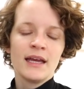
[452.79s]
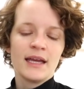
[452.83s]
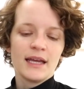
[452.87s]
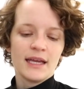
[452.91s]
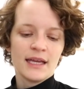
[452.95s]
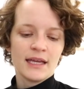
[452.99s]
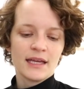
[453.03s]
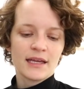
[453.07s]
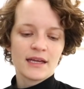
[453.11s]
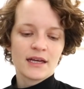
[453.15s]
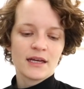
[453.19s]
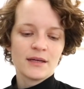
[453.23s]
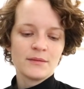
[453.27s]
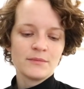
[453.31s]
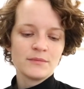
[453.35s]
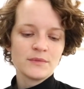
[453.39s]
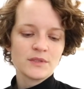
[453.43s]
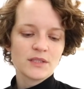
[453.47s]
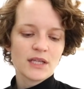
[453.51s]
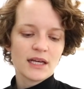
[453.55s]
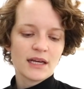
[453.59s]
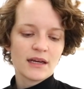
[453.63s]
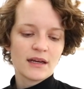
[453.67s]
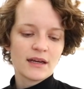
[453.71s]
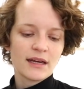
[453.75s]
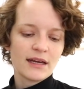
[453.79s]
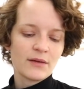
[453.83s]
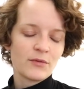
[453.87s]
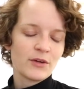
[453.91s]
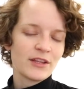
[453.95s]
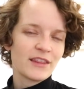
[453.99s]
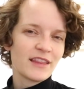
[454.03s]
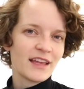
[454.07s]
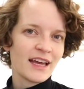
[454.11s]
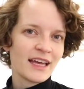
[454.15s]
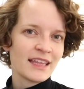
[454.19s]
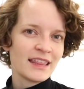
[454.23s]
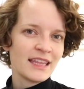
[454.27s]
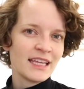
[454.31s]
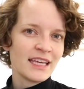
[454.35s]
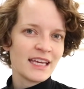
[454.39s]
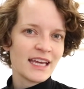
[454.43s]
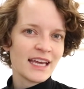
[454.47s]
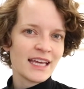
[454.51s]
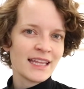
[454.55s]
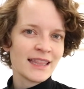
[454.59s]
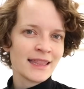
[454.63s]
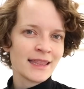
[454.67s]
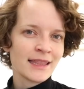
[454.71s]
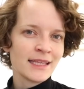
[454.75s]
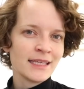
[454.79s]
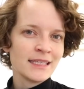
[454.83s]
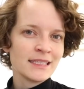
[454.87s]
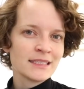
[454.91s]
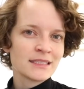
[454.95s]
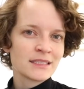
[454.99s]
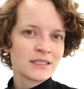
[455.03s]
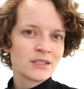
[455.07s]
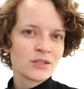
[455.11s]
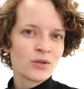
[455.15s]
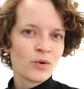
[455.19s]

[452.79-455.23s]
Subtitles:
It comes with, I think, at least